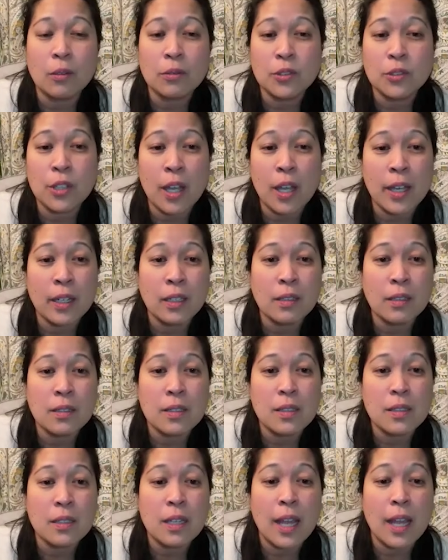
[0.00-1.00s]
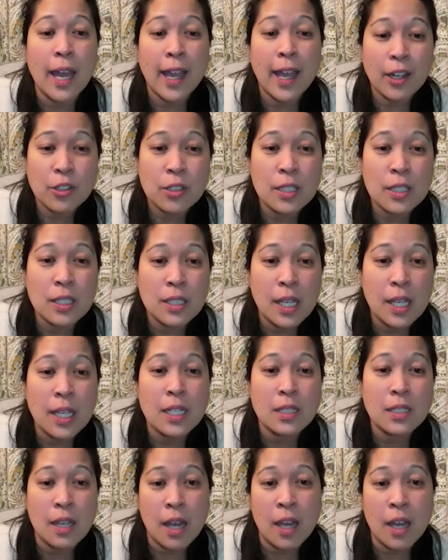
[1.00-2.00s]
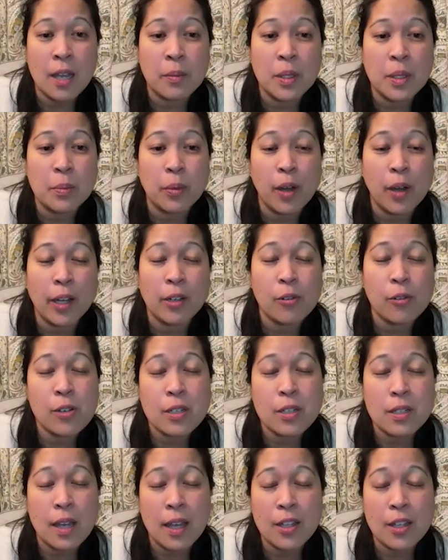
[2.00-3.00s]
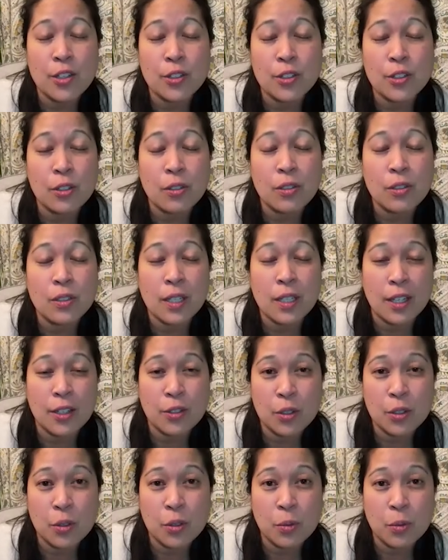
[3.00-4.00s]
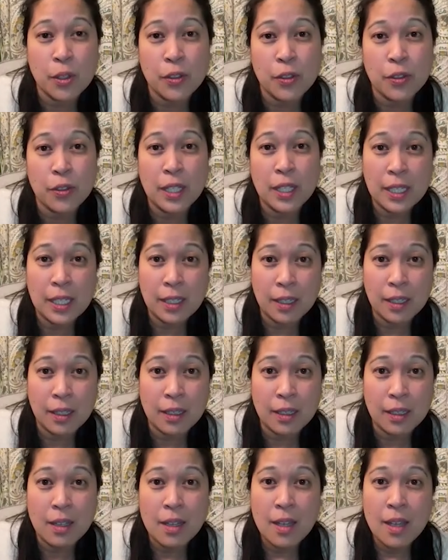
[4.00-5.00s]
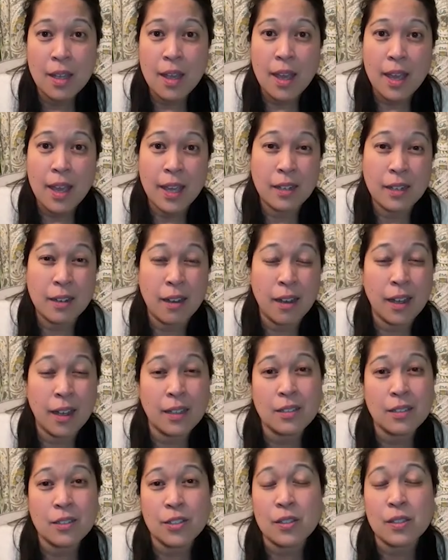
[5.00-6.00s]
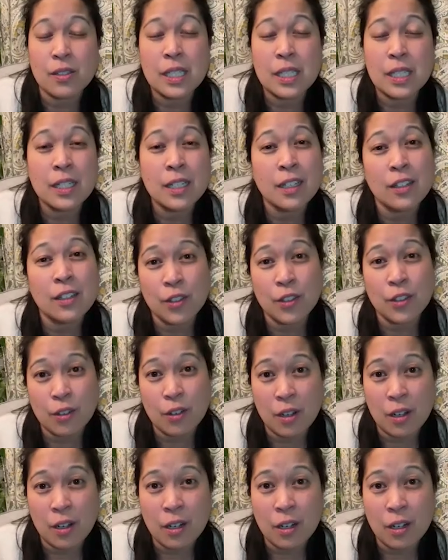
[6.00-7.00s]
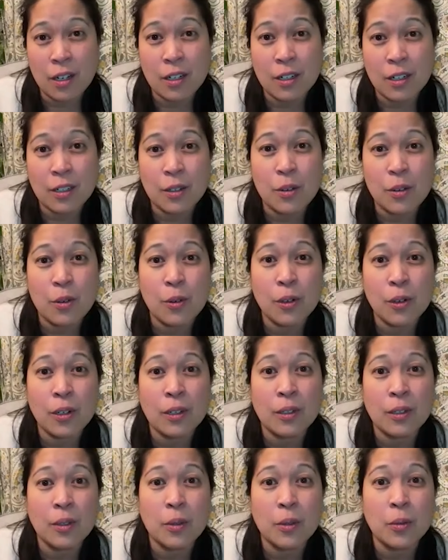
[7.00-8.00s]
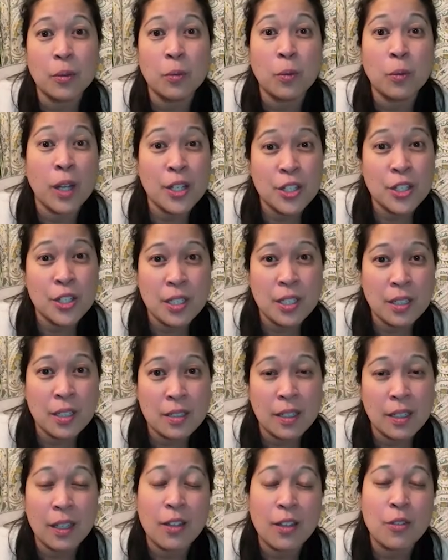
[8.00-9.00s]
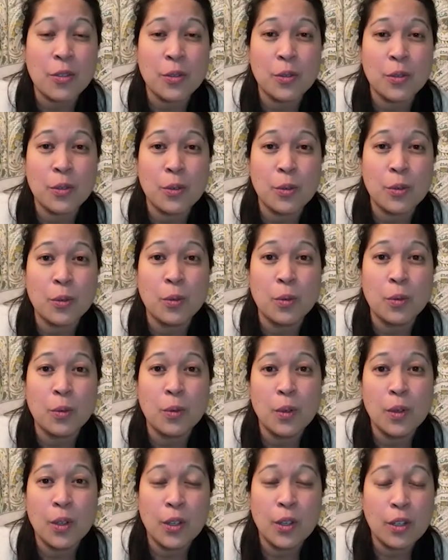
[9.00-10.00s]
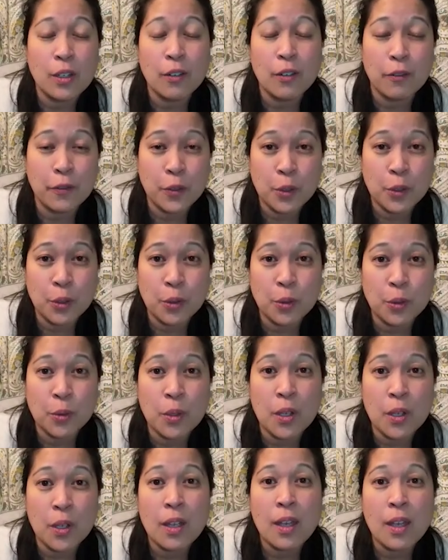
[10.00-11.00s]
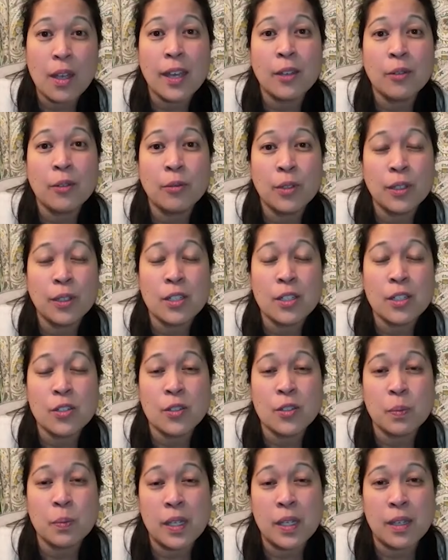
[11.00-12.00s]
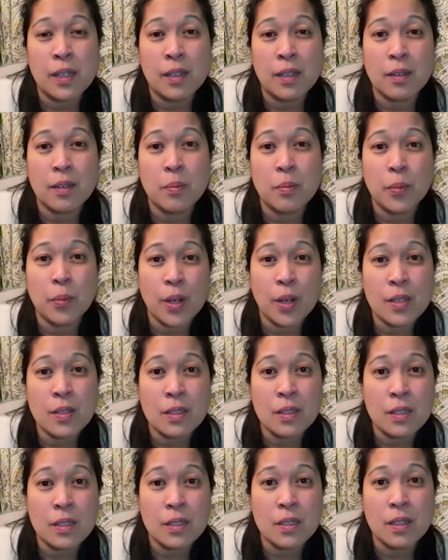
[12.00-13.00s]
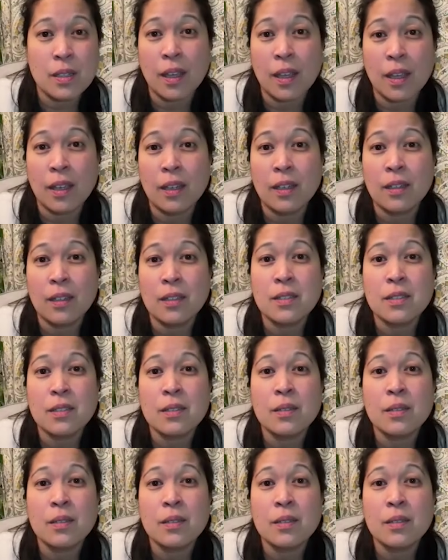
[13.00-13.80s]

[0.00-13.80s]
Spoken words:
try to actually take time and prioritize your schedule with eating, and not just eating in the car or rushing to get through your food, and really just being present and